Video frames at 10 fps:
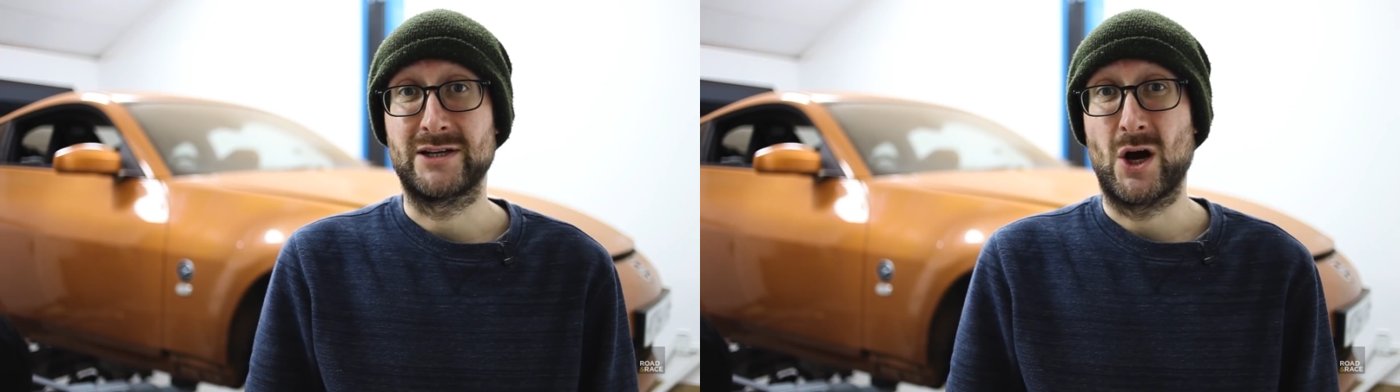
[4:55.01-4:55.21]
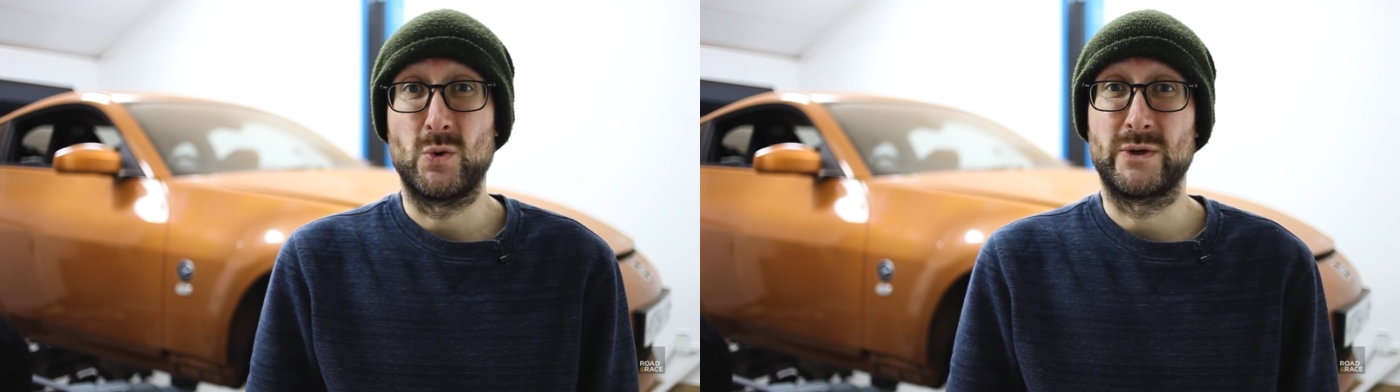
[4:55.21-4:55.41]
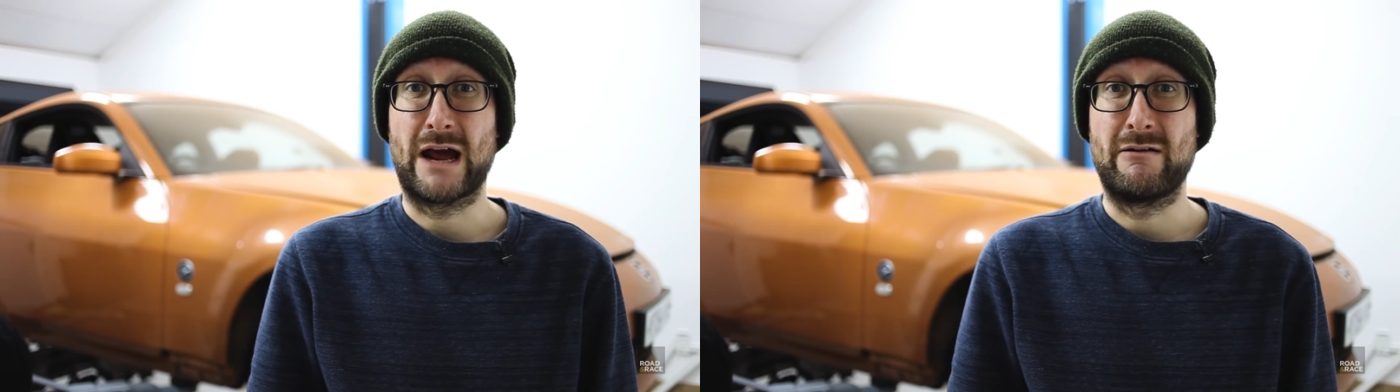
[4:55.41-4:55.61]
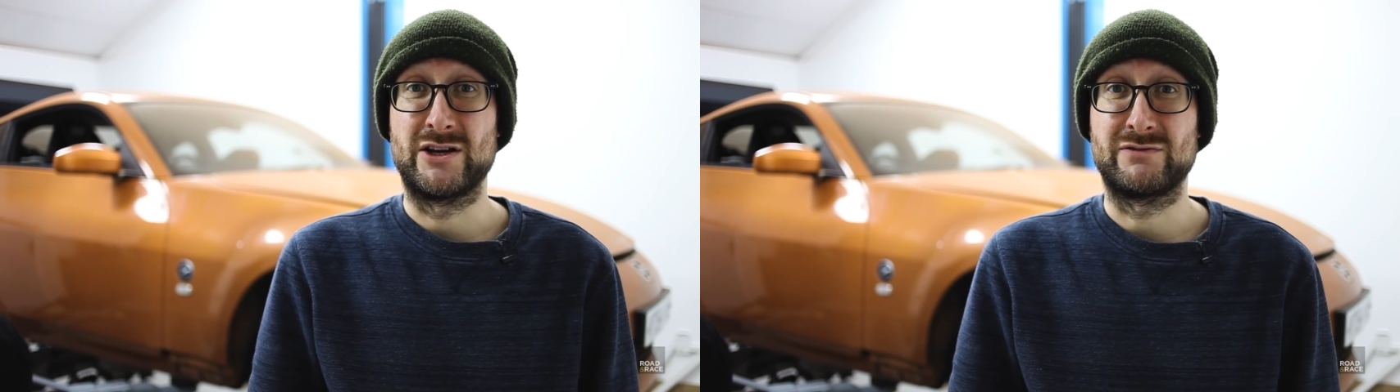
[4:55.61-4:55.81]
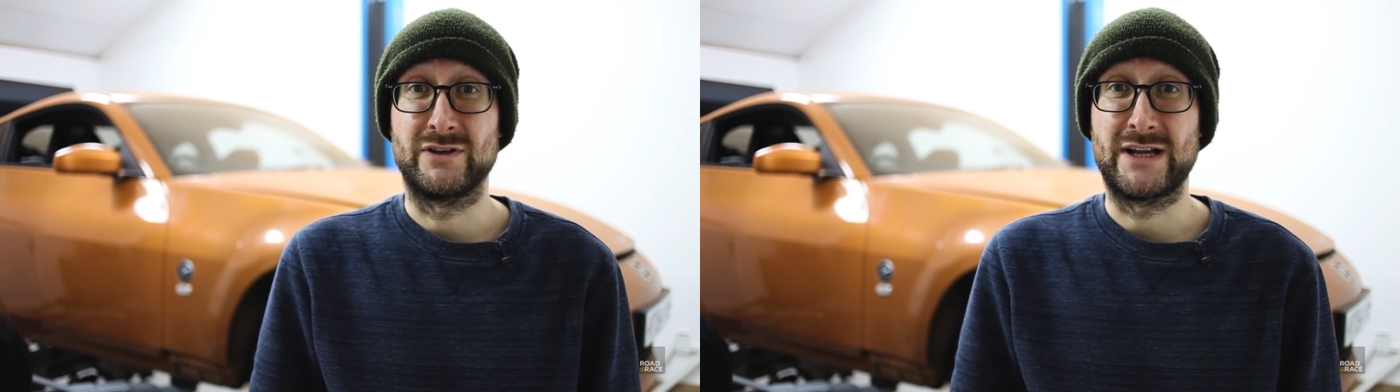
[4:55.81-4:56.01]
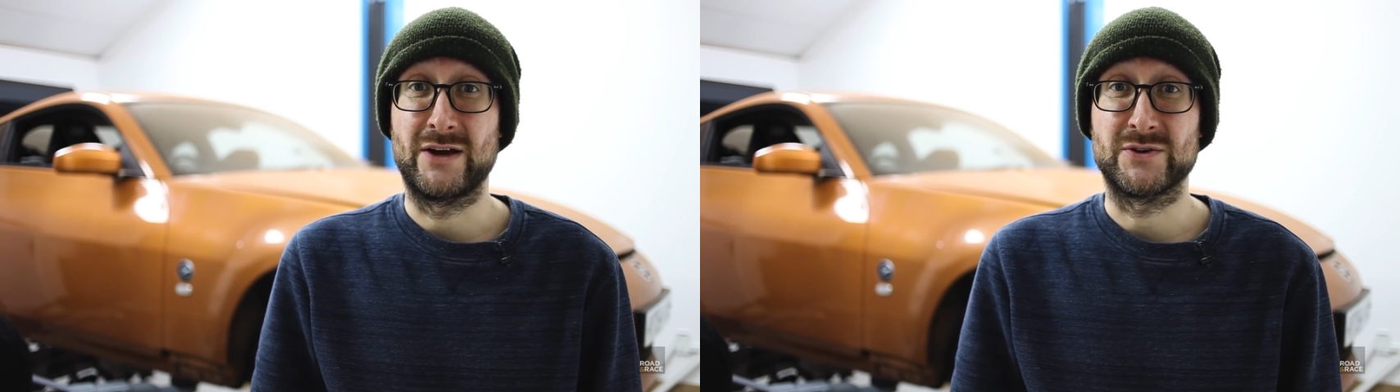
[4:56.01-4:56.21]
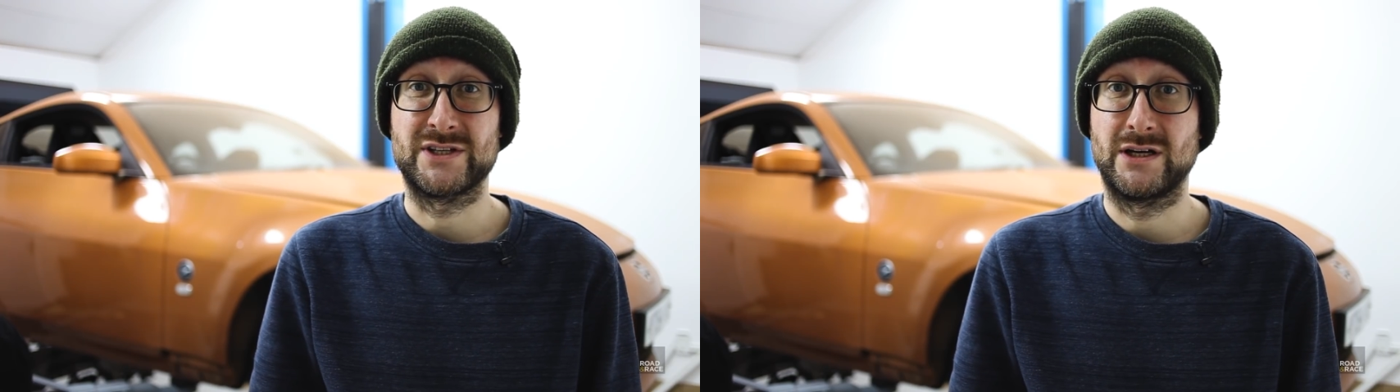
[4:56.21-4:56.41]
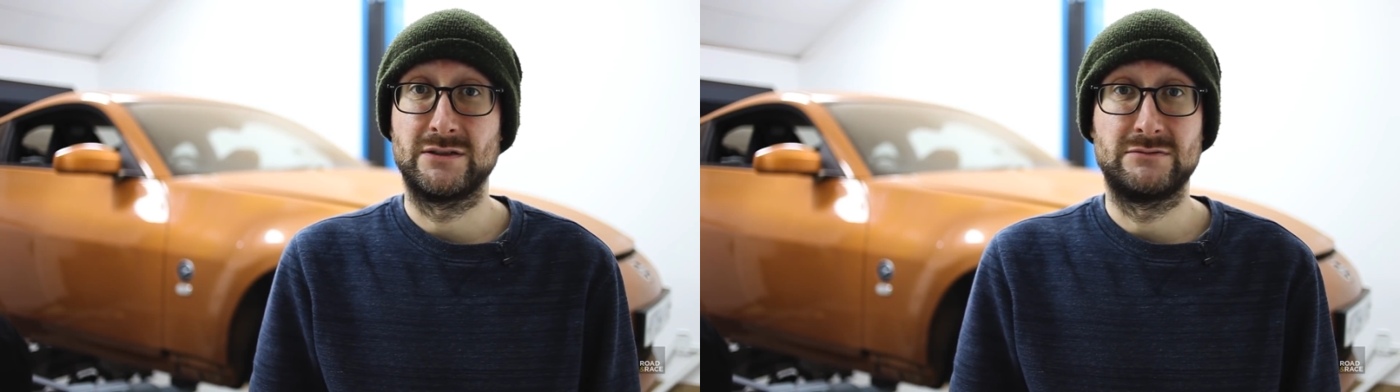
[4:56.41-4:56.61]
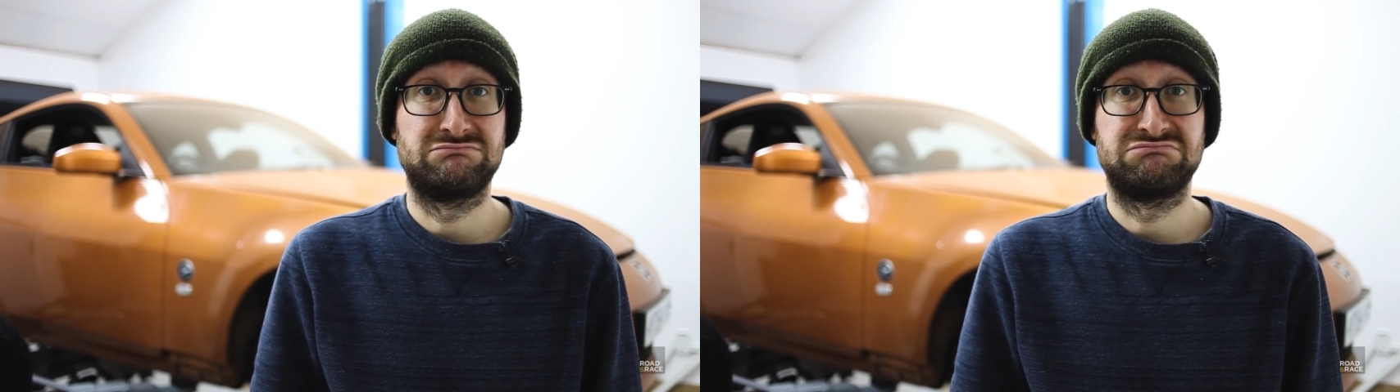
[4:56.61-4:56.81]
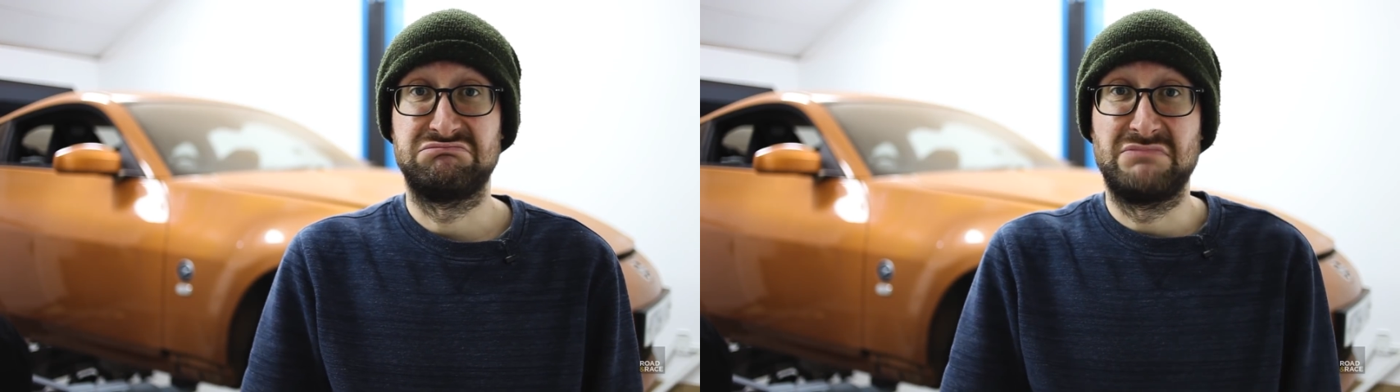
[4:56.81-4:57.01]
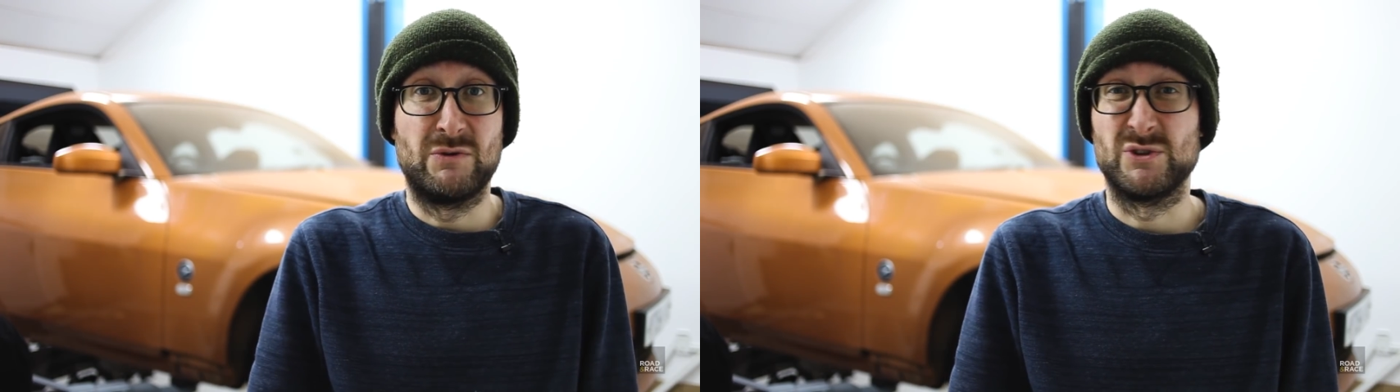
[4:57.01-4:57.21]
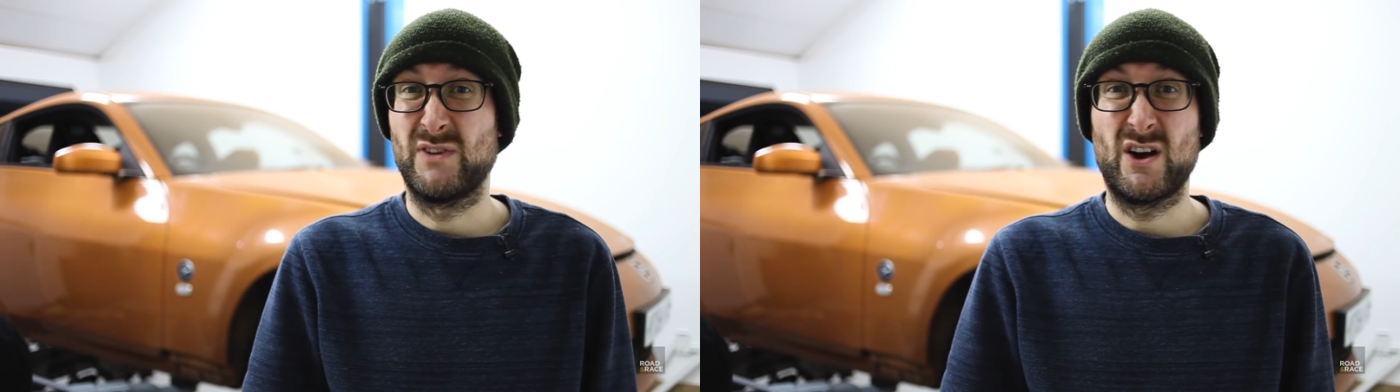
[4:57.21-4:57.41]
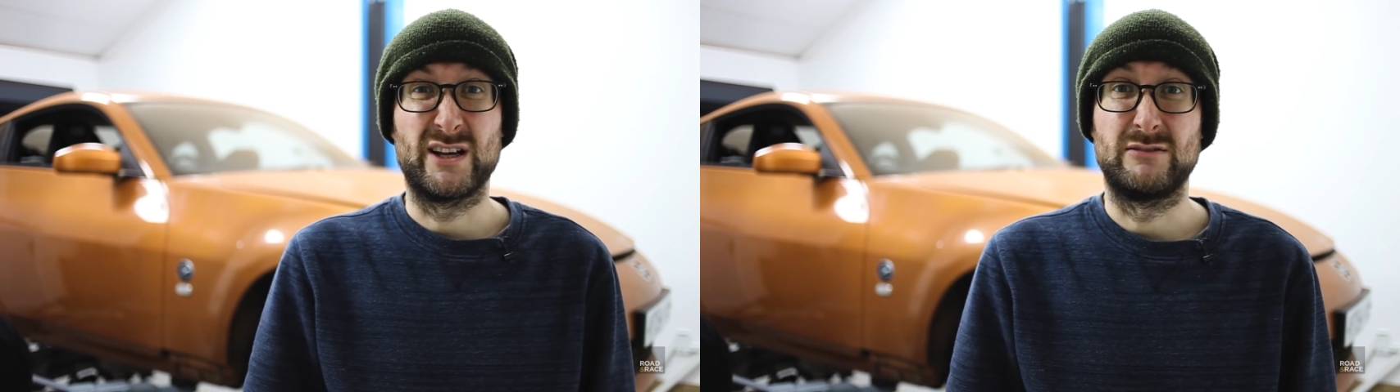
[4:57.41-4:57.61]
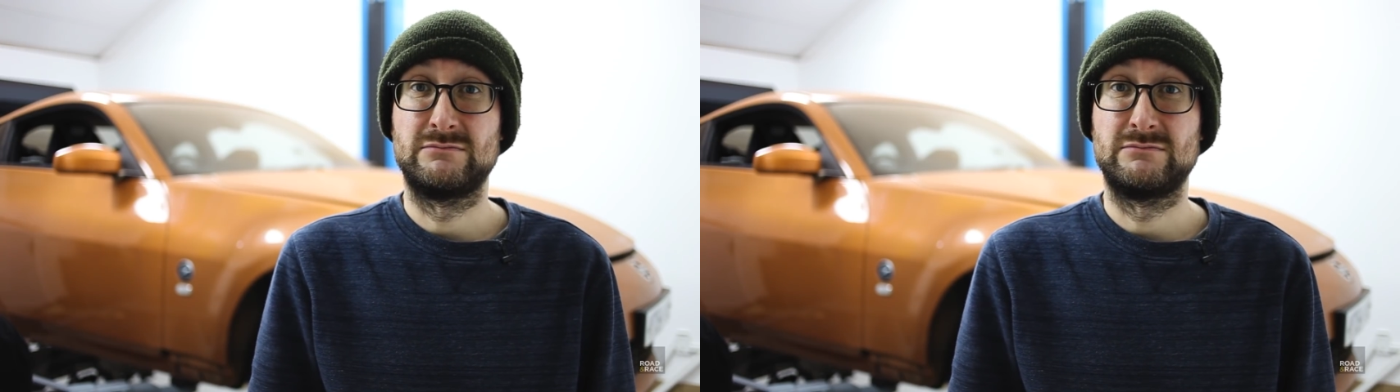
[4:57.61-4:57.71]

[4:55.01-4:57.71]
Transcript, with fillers: cold garage for a day or so, it was fine.